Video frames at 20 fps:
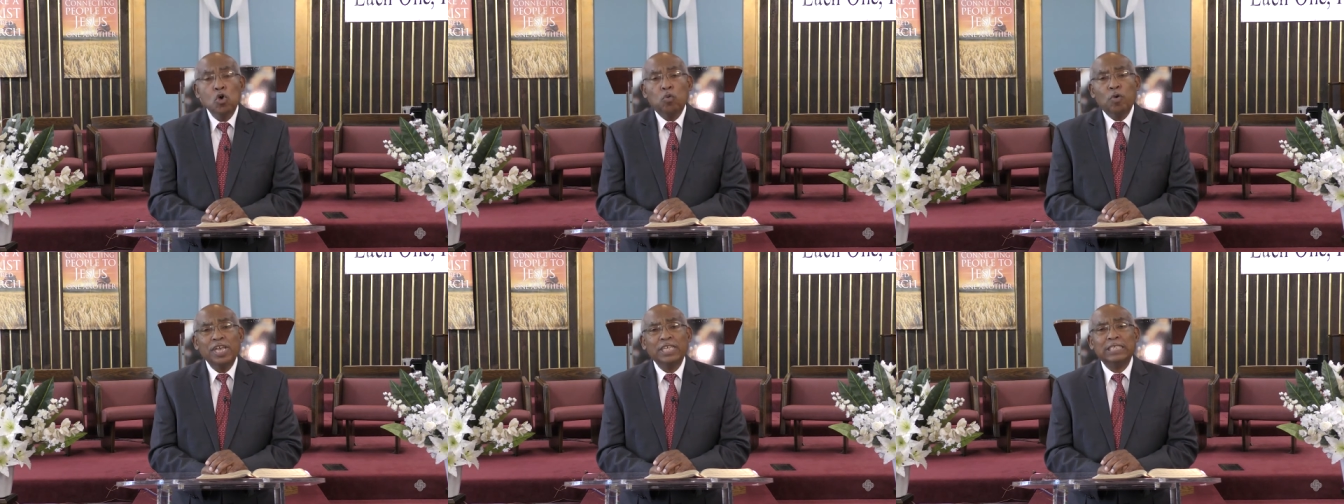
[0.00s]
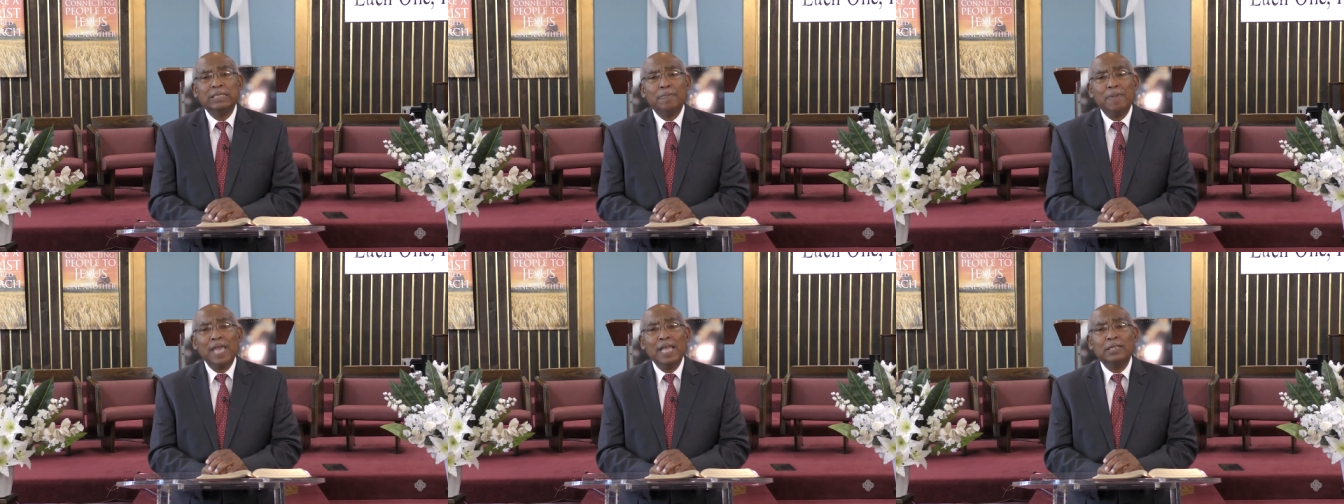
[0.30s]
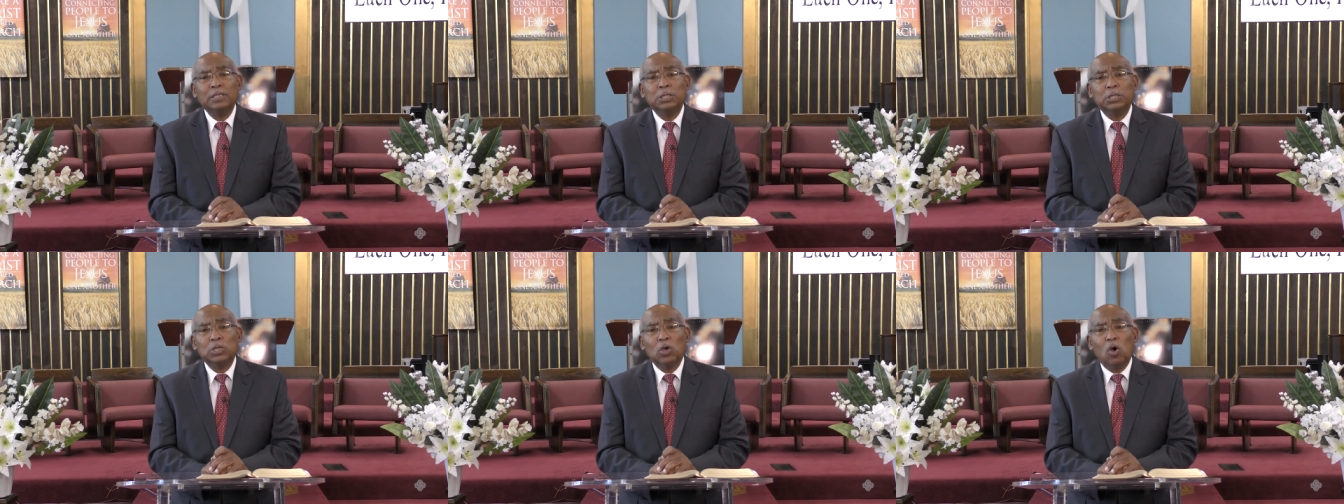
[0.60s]
We
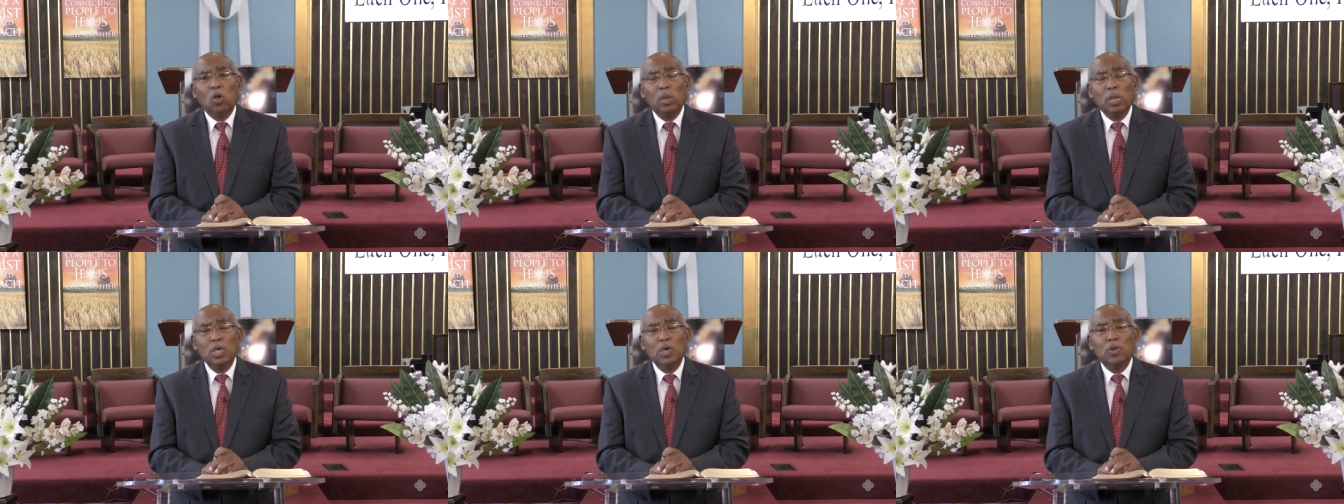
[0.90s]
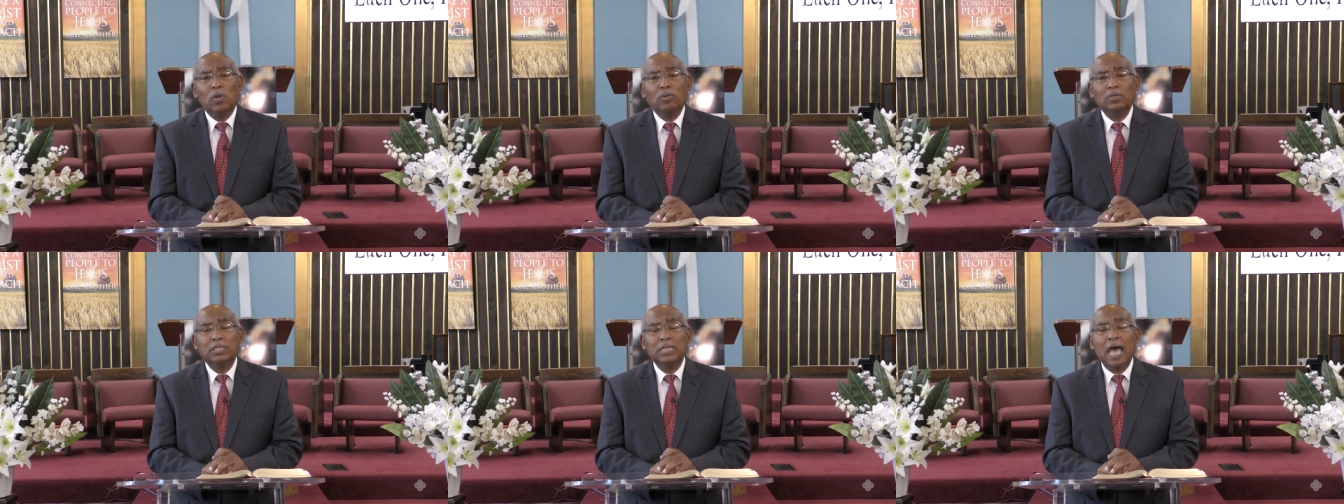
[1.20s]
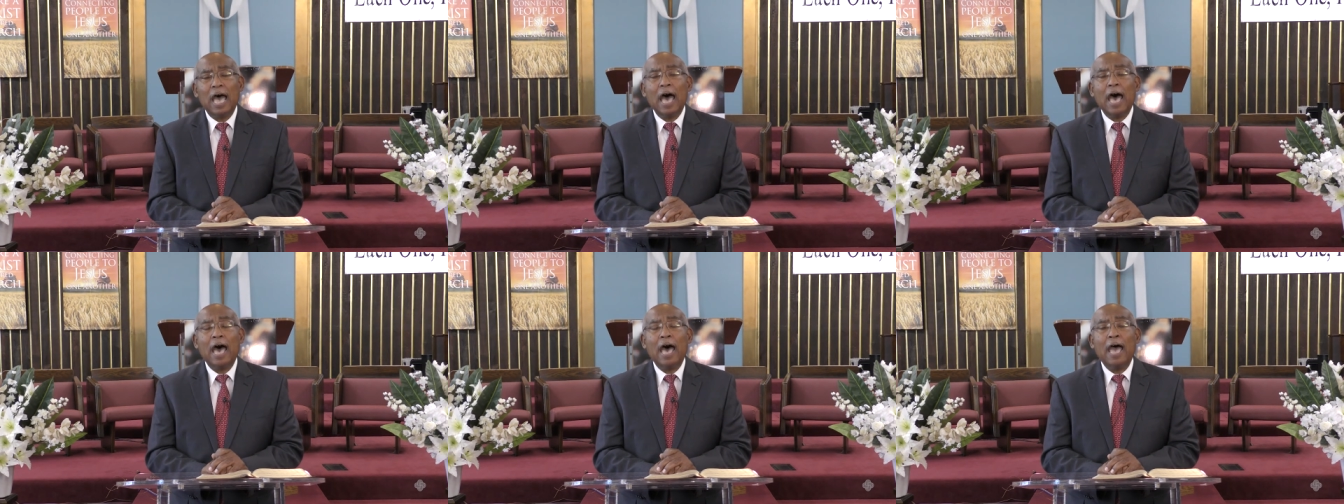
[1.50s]
spend so little
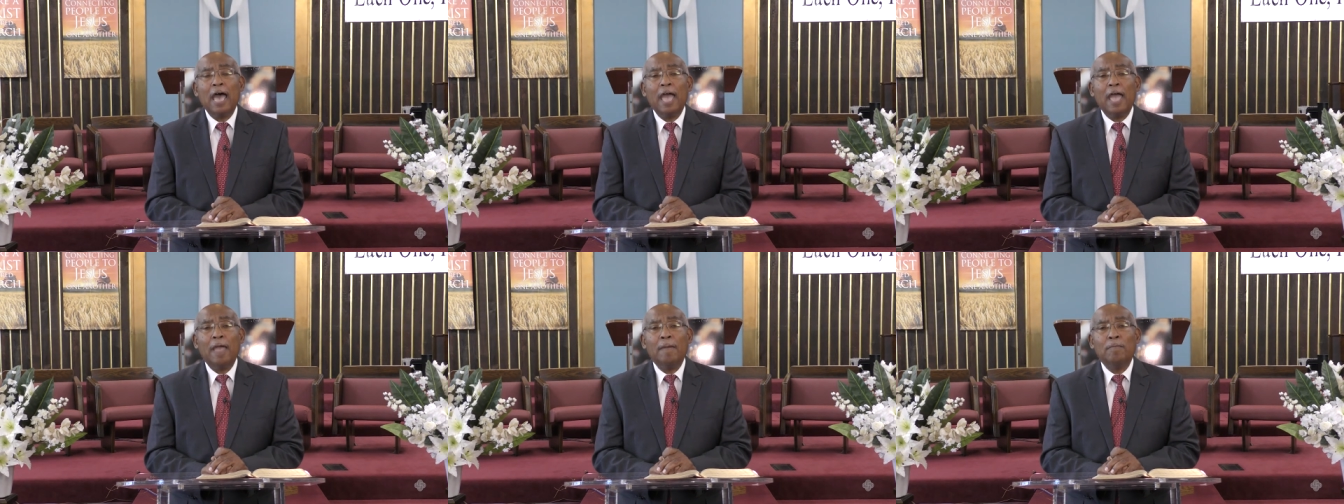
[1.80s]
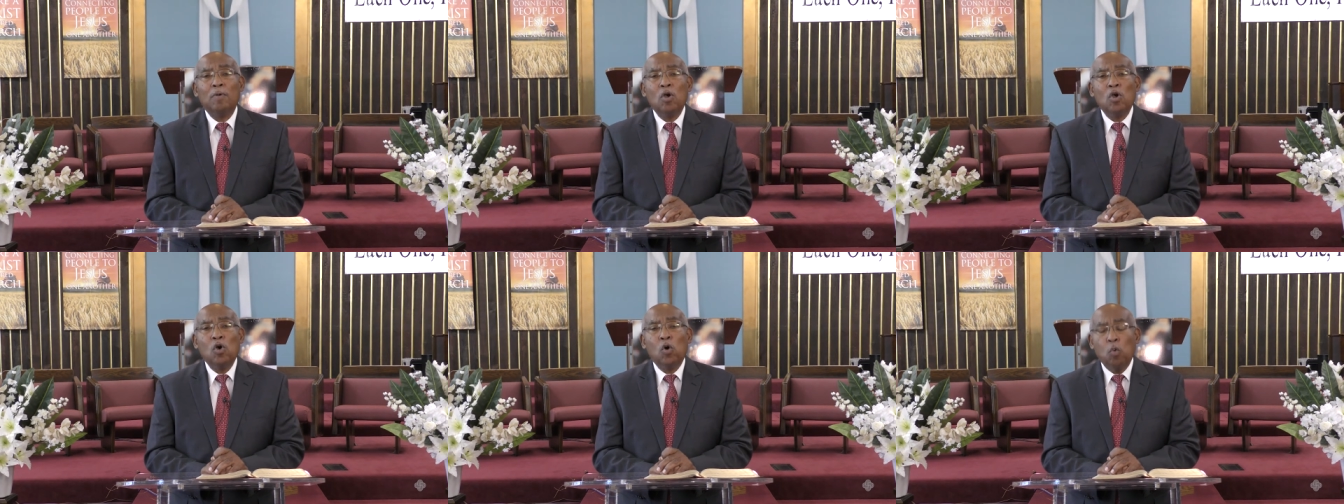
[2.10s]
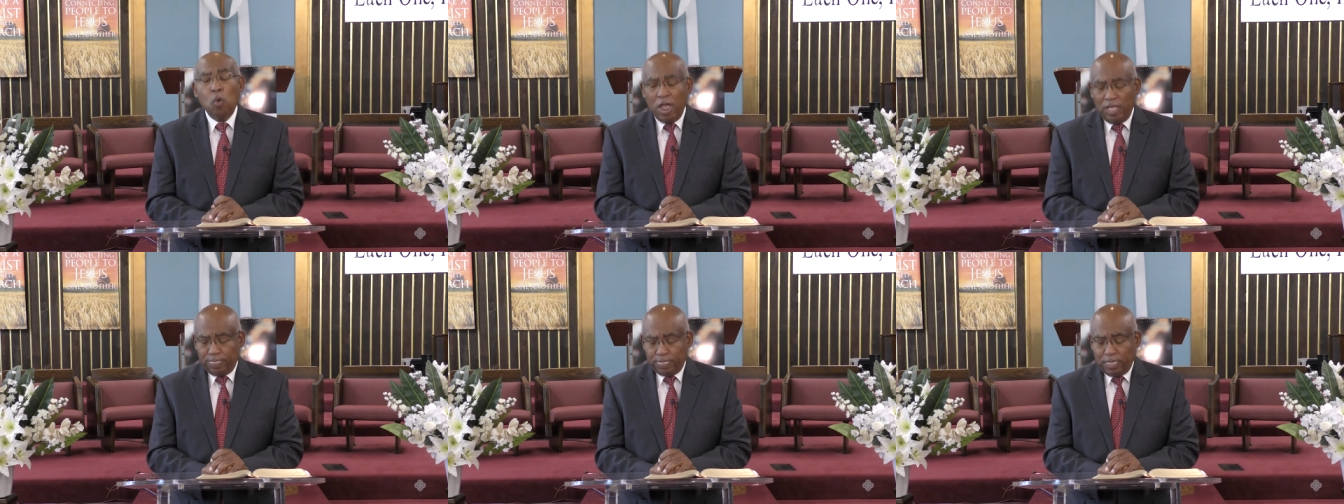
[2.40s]
time
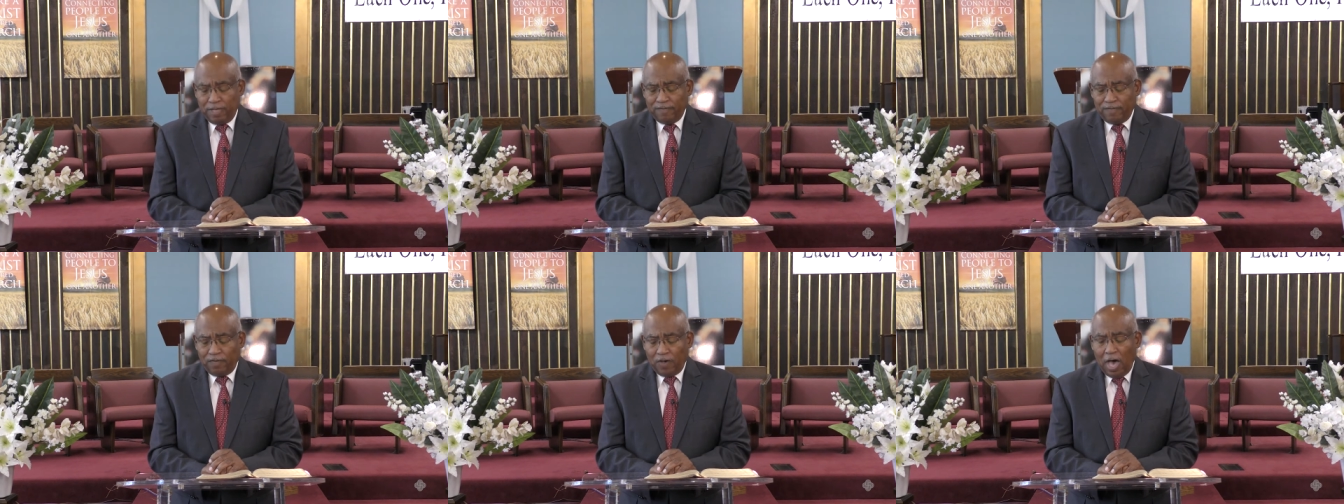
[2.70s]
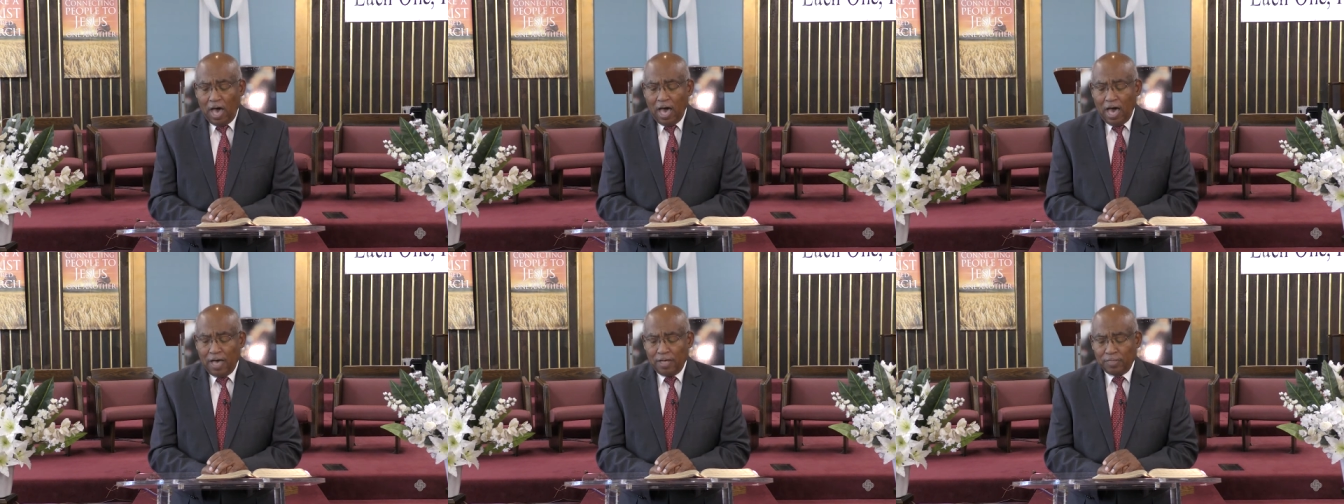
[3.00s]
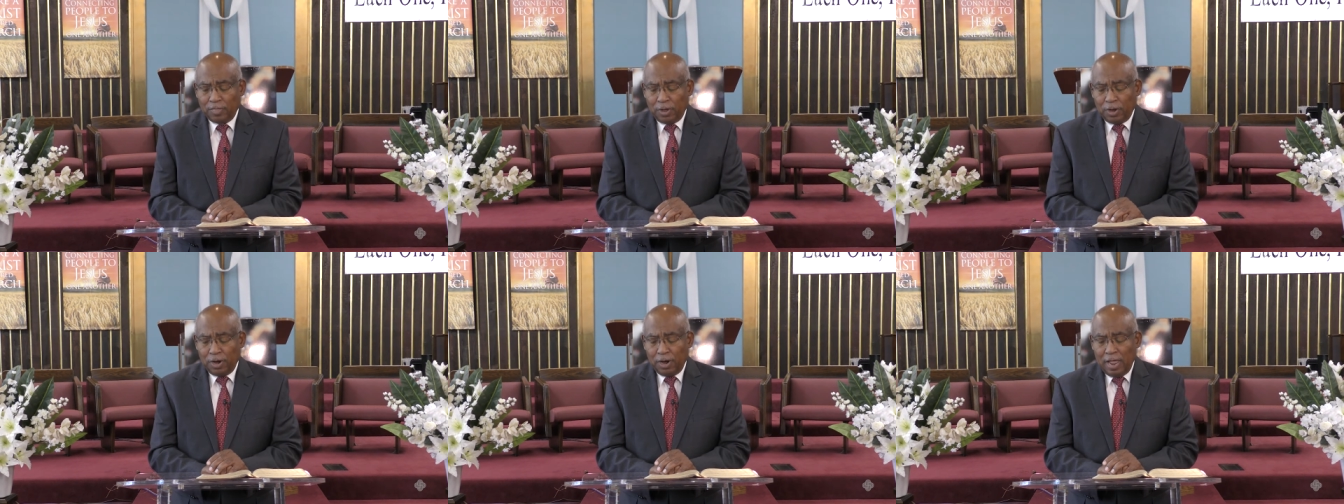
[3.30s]
with the
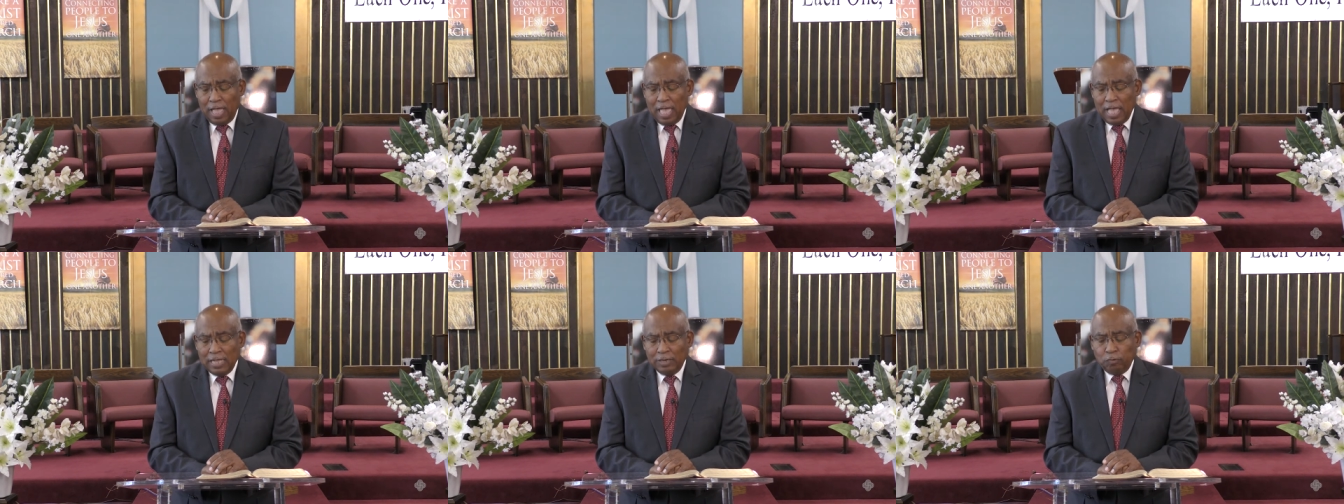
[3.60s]
Father